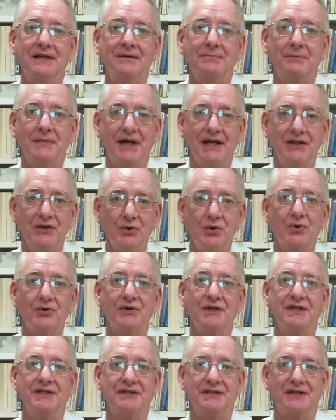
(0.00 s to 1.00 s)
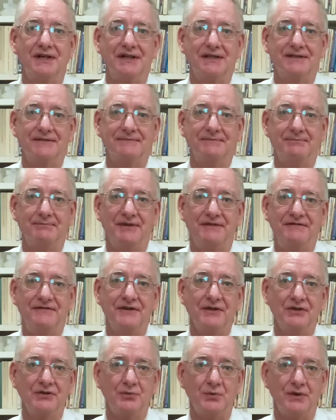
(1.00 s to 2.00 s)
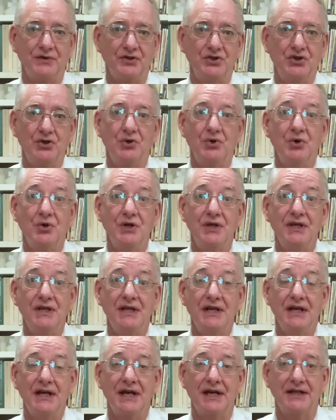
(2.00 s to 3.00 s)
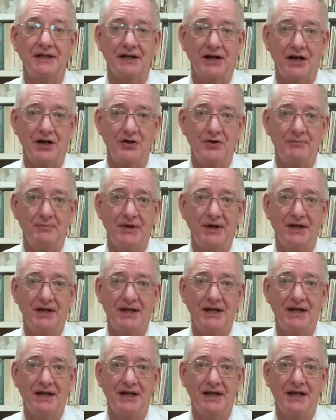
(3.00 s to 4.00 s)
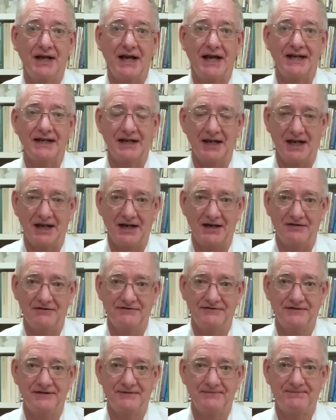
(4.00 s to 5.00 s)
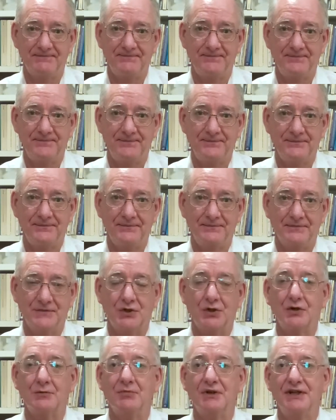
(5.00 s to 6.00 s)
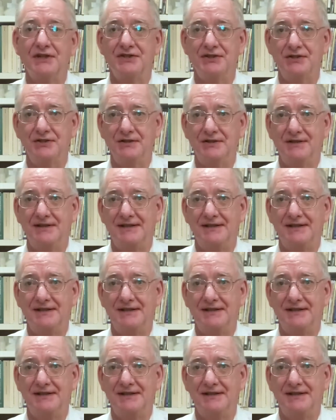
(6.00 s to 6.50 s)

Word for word: May your Easter be filled with joy and hope and love. God bless you.